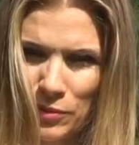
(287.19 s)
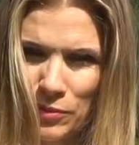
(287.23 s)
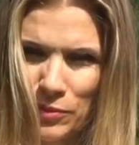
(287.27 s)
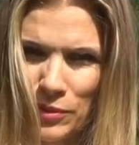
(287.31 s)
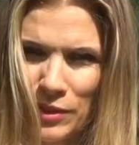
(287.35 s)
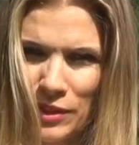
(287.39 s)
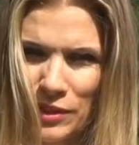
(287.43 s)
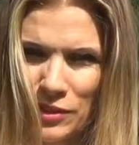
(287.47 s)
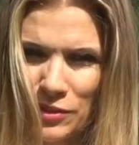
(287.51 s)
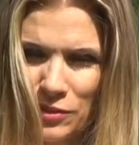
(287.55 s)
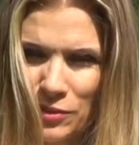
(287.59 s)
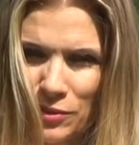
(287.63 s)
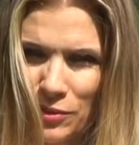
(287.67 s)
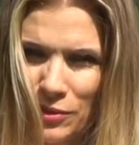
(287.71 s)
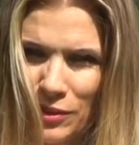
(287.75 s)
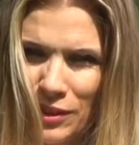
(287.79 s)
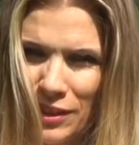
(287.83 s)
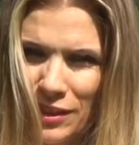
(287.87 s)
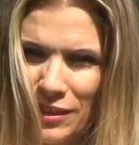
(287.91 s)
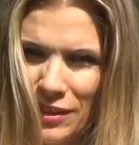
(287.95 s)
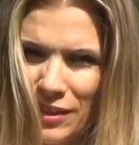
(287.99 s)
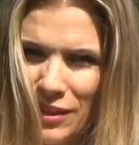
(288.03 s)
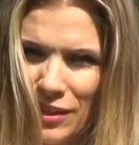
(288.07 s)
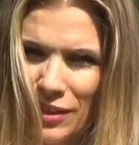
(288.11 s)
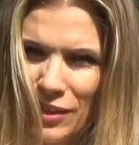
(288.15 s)

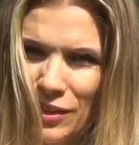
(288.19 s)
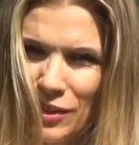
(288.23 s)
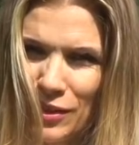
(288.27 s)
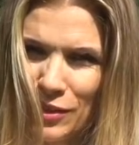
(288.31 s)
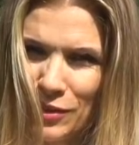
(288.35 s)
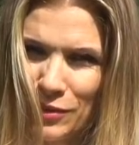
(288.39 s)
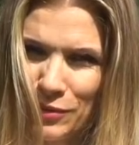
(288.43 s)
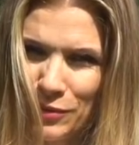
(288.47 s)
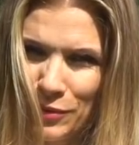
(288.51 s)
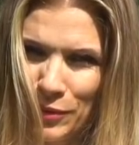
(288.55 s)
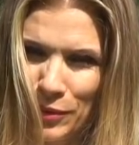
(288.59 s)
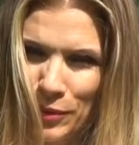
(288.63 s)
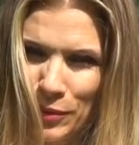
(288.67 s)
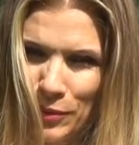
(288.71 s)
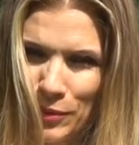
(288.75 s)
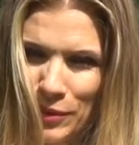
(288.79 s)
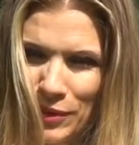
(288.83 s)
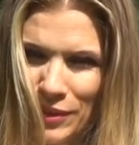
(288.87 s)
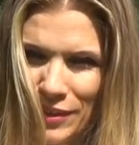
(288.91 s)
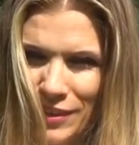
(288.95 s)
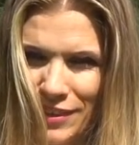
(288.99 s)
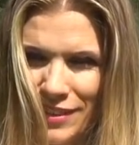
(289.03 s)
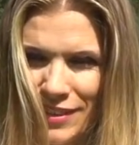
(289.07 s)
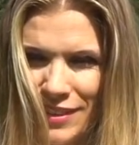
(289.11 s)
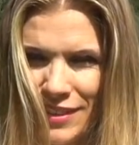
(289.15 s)
retrograde,
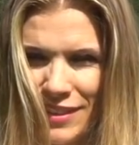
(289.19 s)
forward.